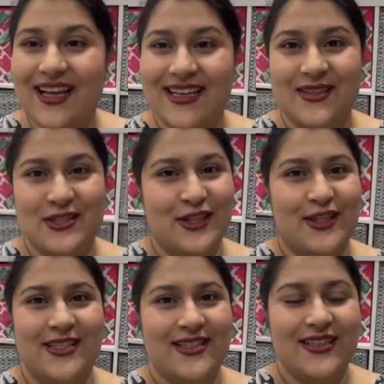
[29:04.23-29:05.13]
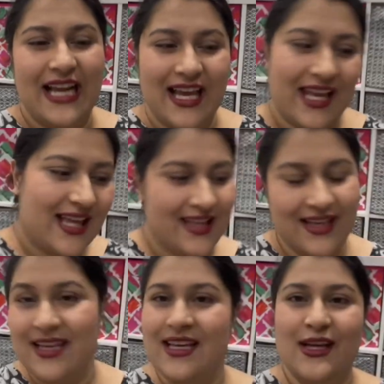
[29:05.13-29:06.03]
it's a good like
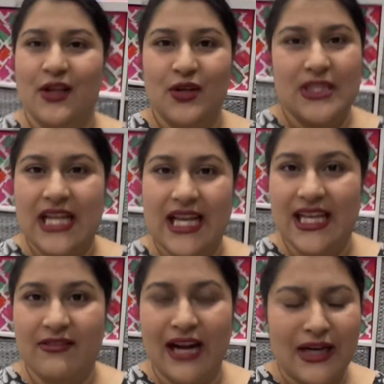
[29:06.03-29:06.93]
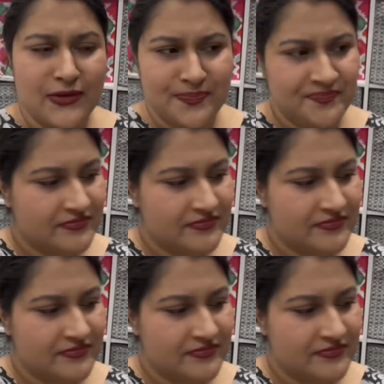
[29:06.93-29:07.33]
good clear out